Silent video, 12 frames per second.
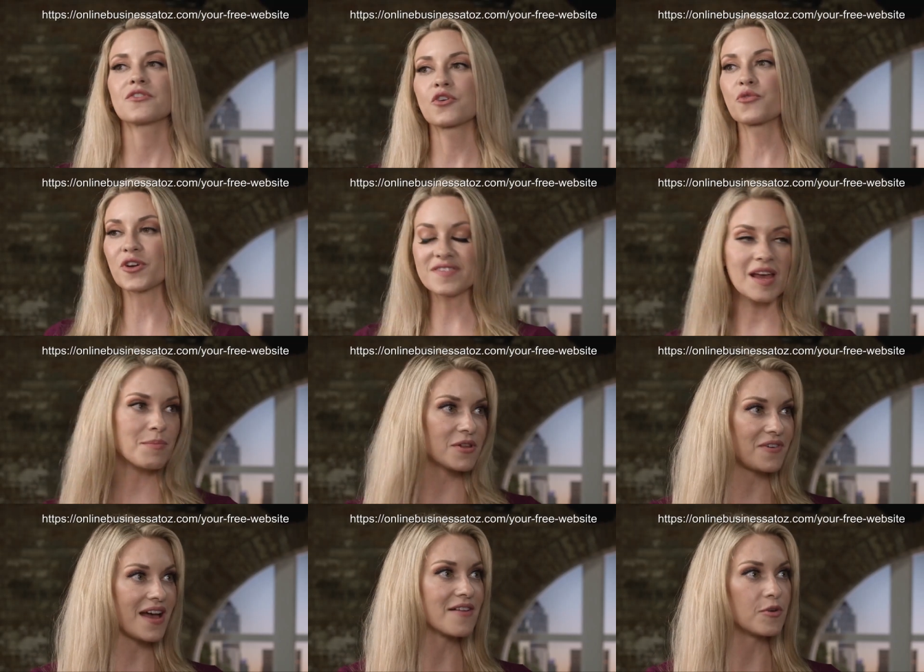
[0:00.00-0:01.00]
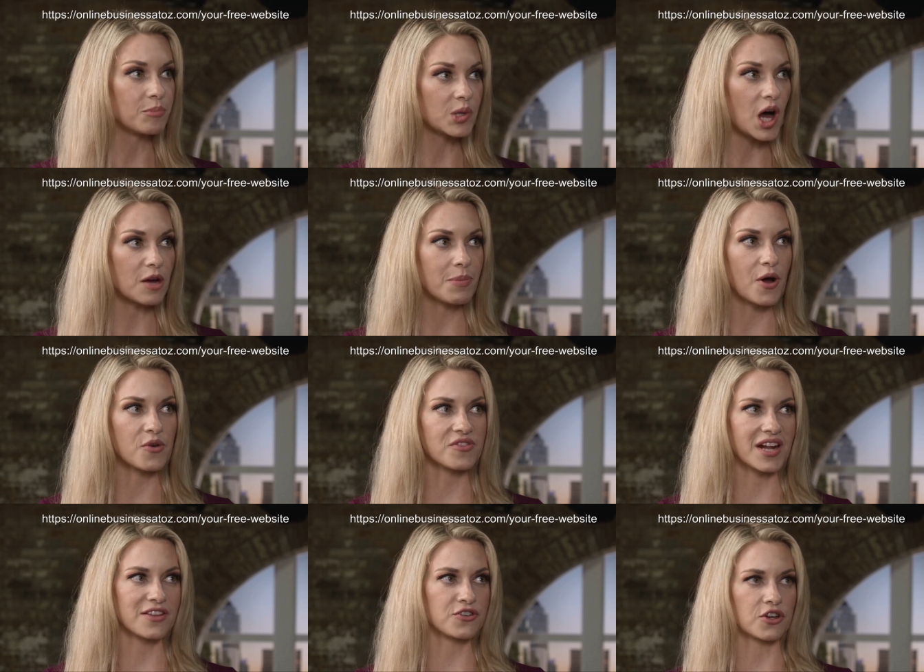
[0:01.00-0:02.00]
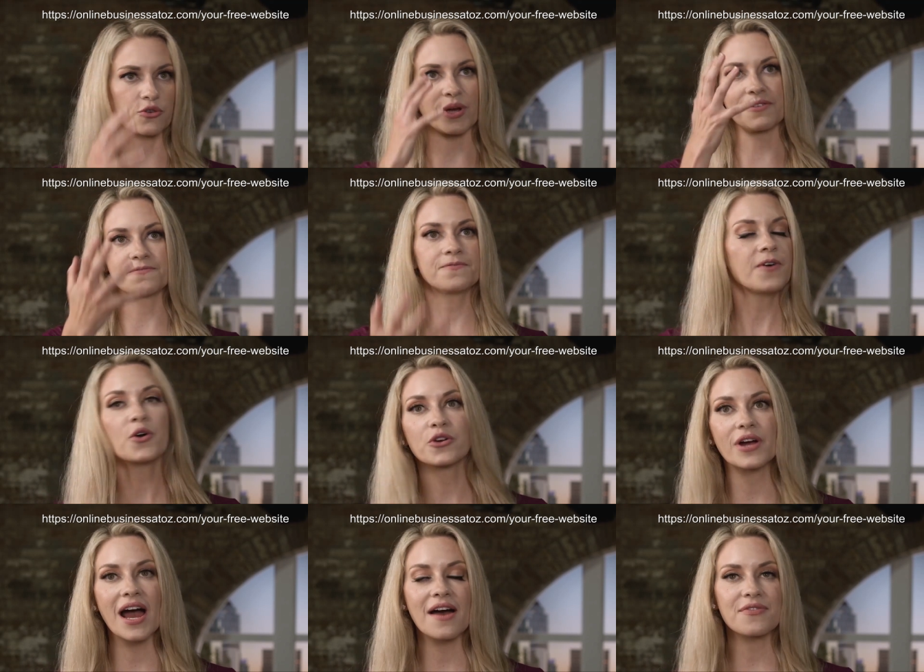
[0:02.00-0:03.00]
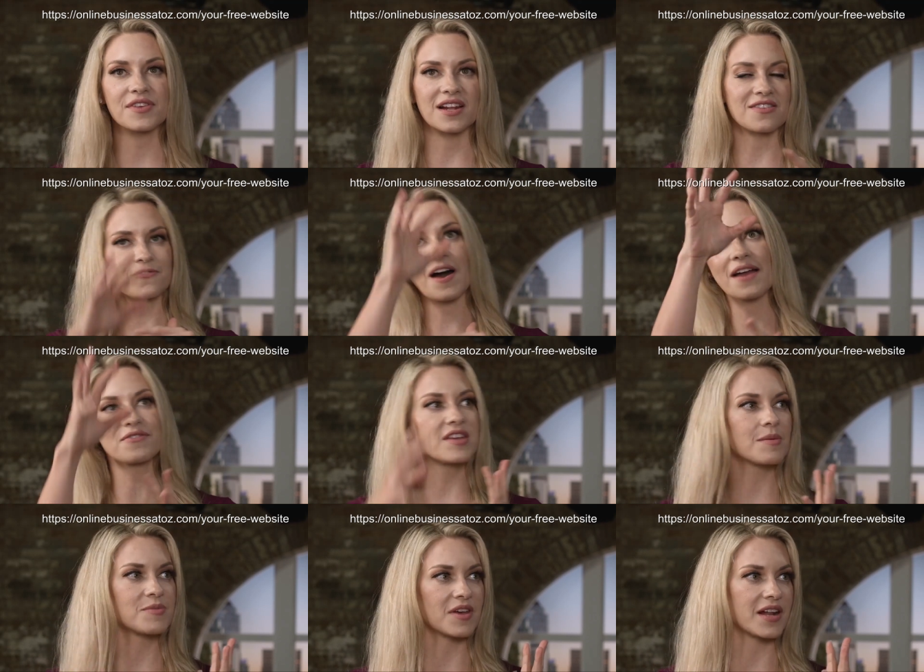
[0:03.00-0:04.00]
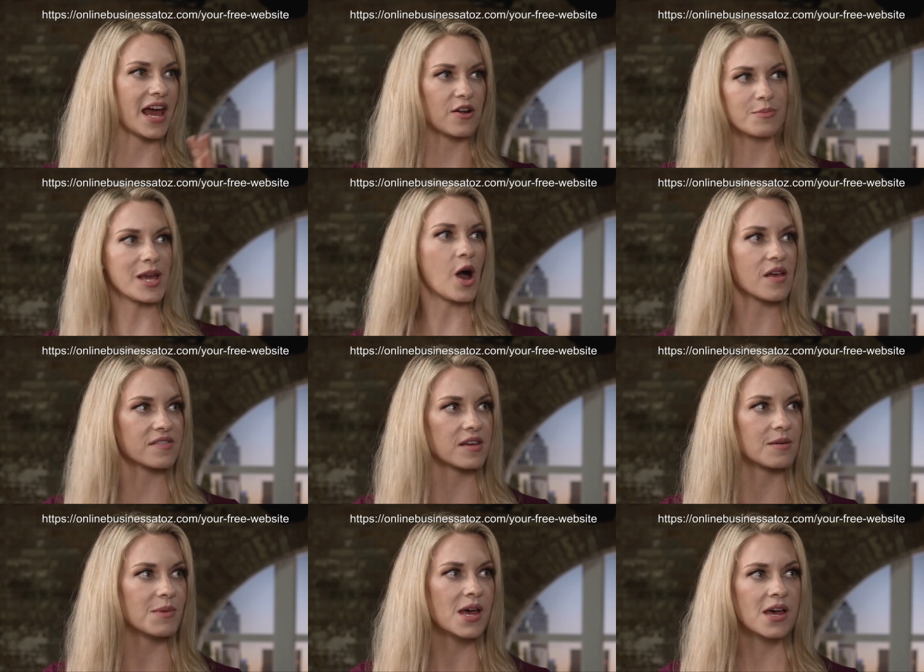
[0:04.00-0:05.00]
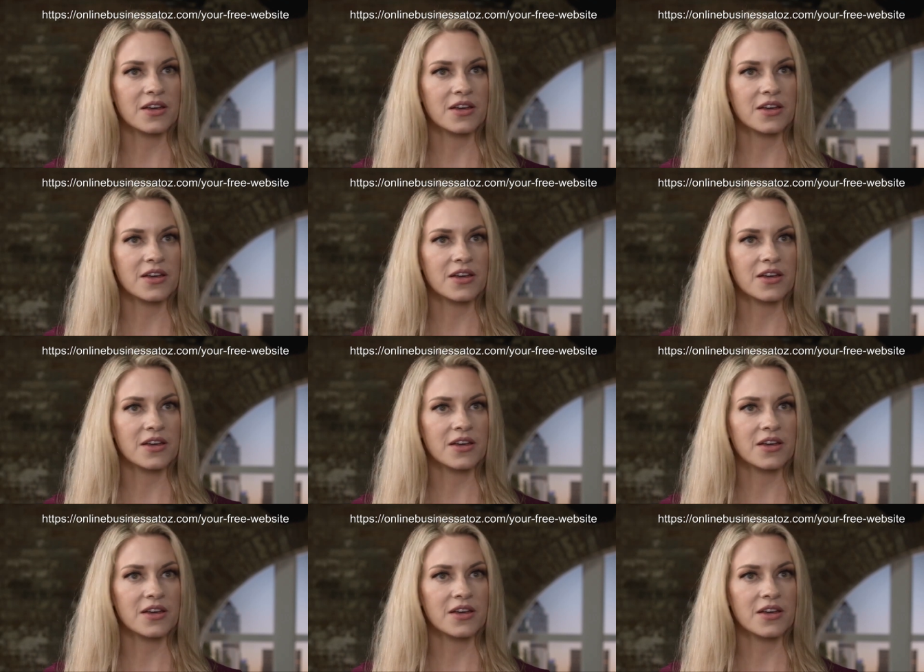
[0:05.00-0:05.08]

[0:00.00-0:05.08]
So for example, if I have a blog post and I took great photographs and it's 5 tips on how to be awesome,